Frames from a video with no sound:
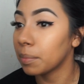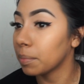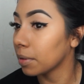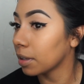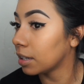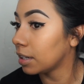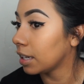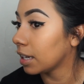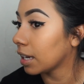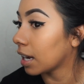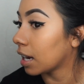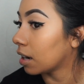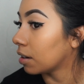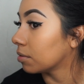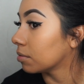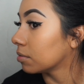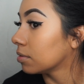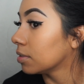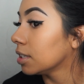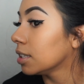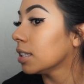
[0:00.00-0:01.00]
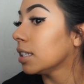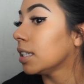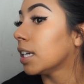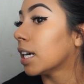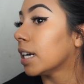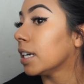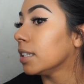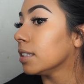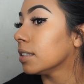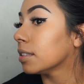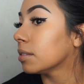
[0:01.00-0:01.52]
blending out really
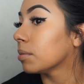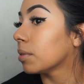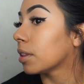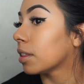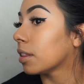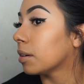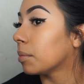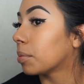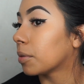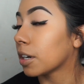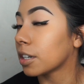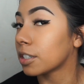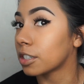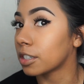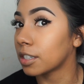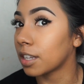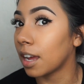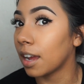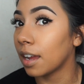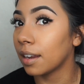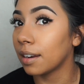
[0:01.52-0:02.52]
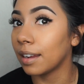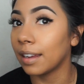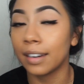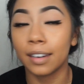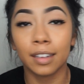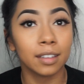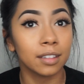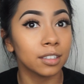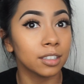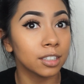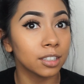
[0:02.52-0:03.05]
nice with the brush side, and
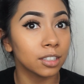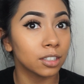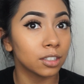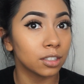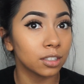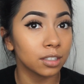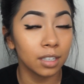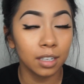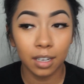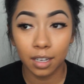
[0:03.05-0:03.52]
it looks